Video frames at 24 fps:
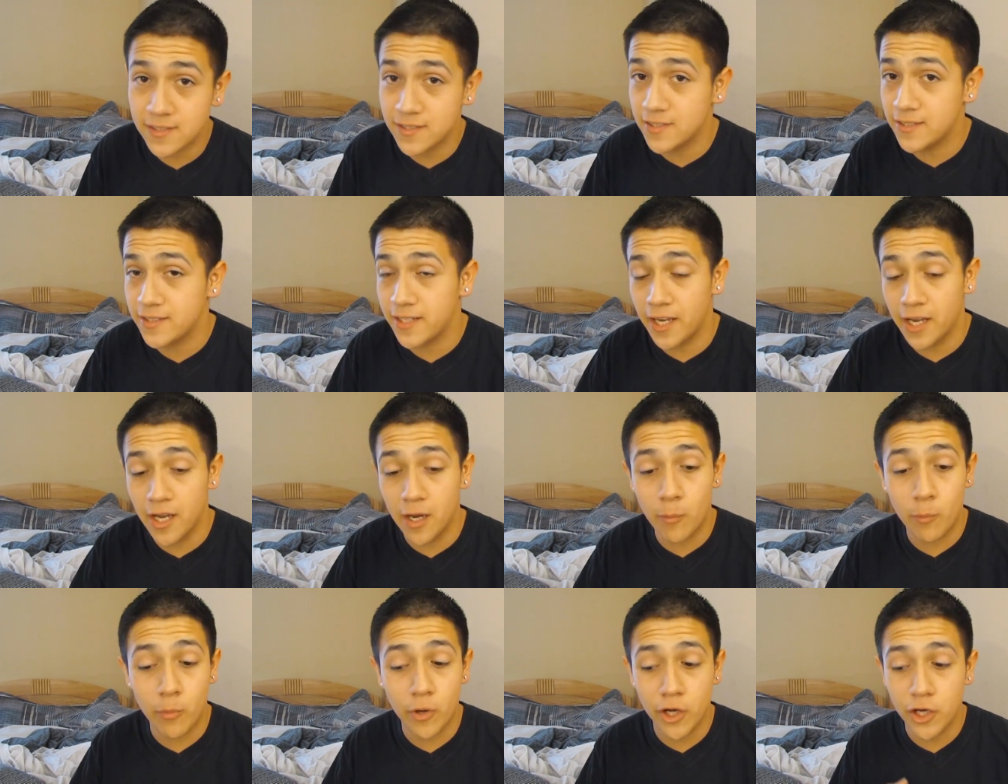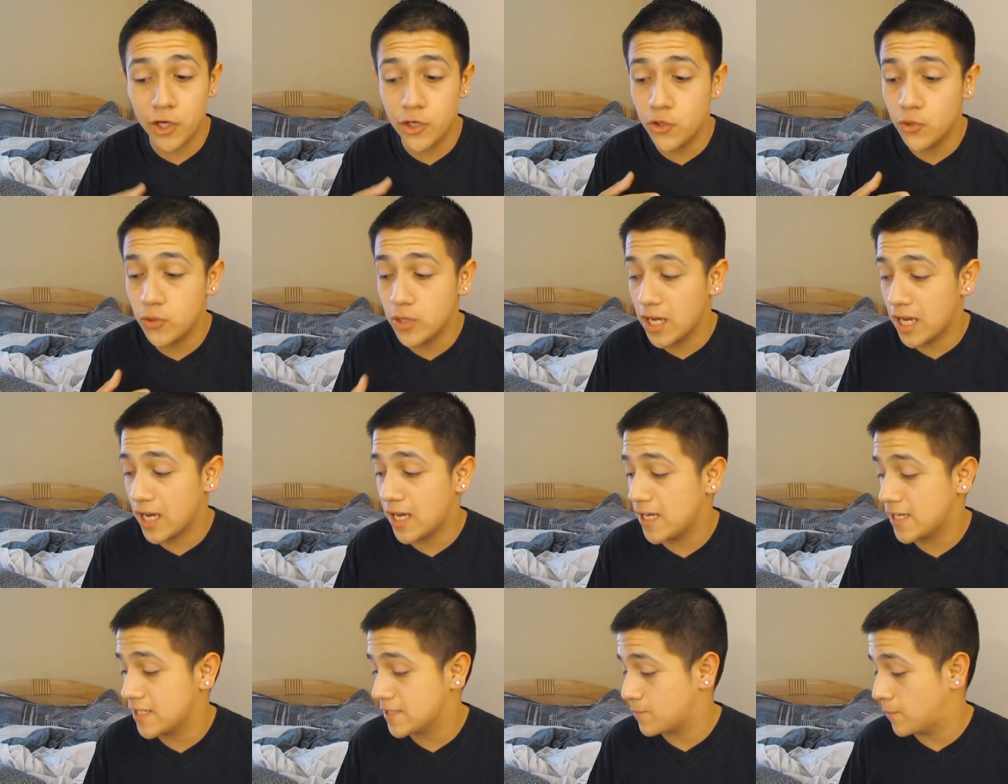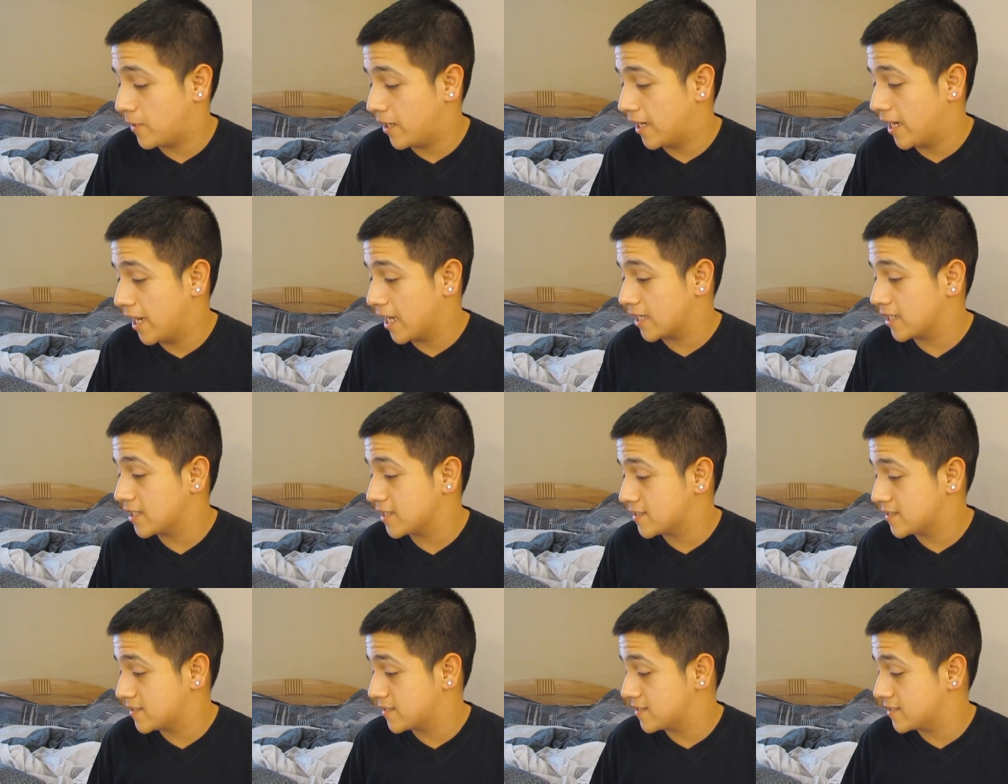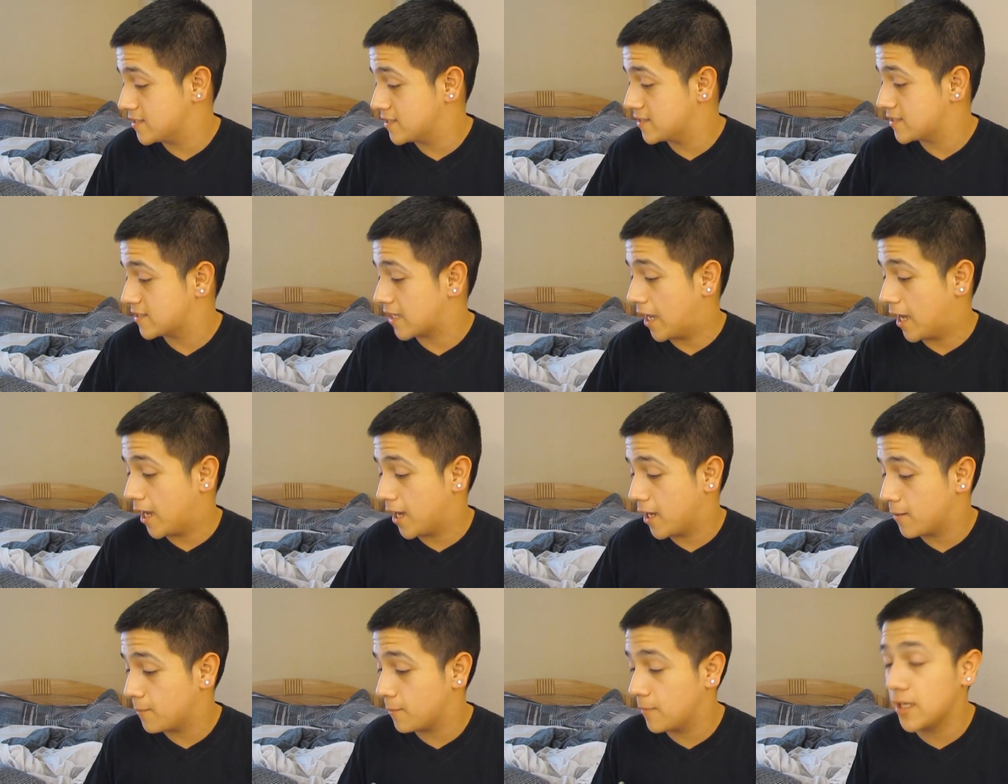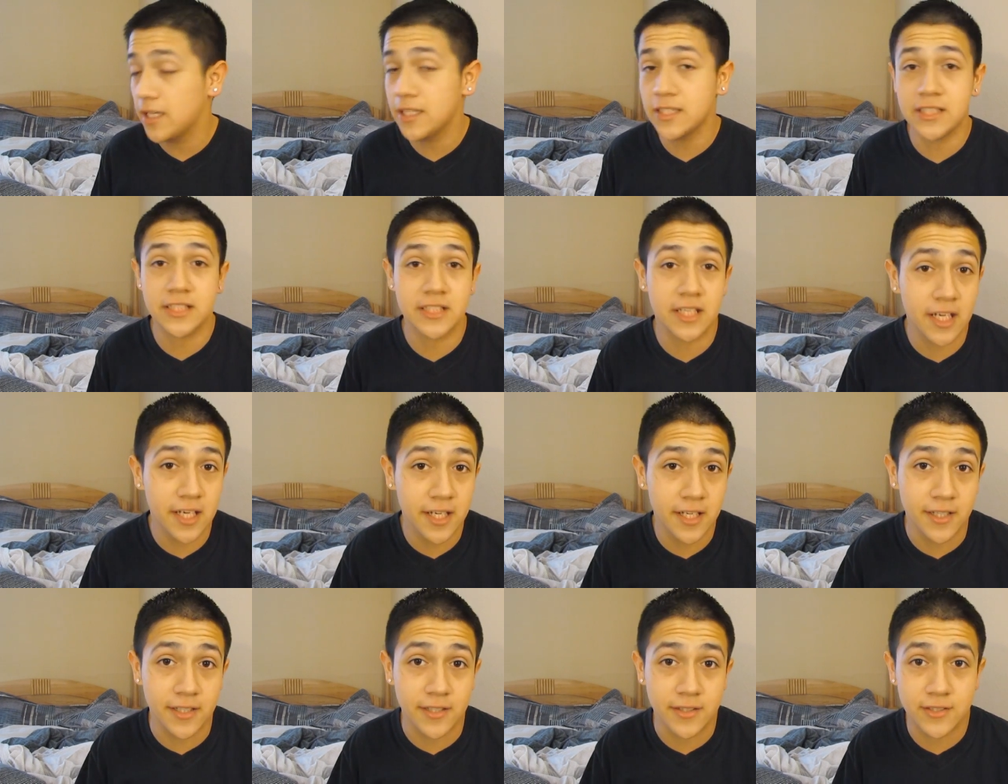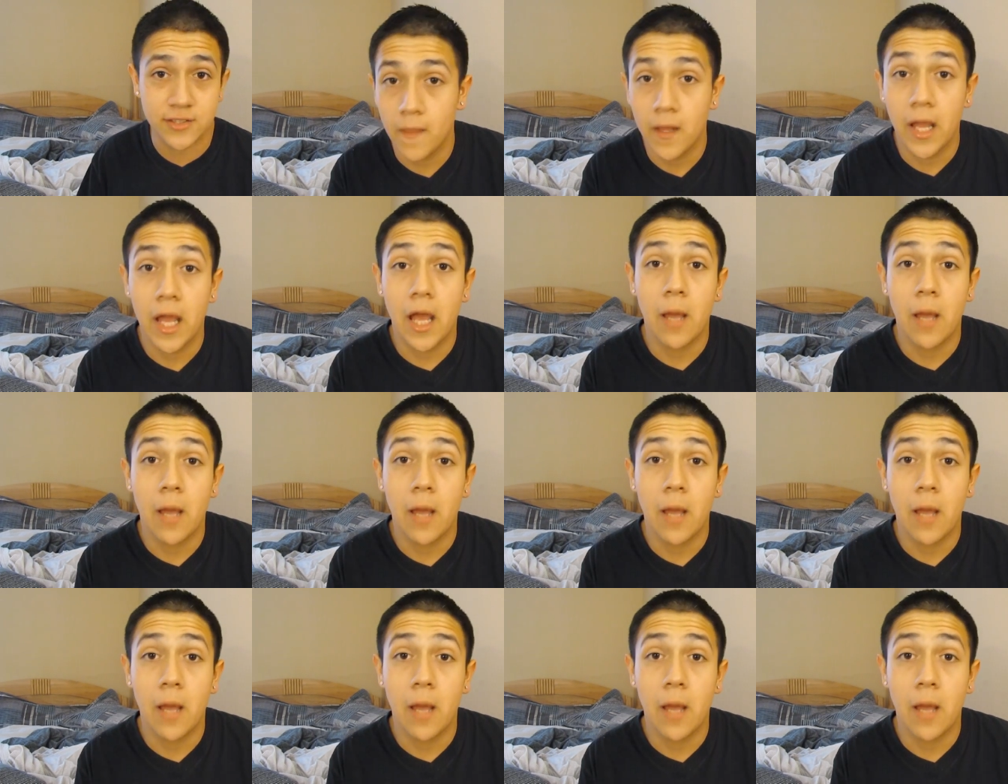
Today I'm bringing you guys my necklaces and my shades.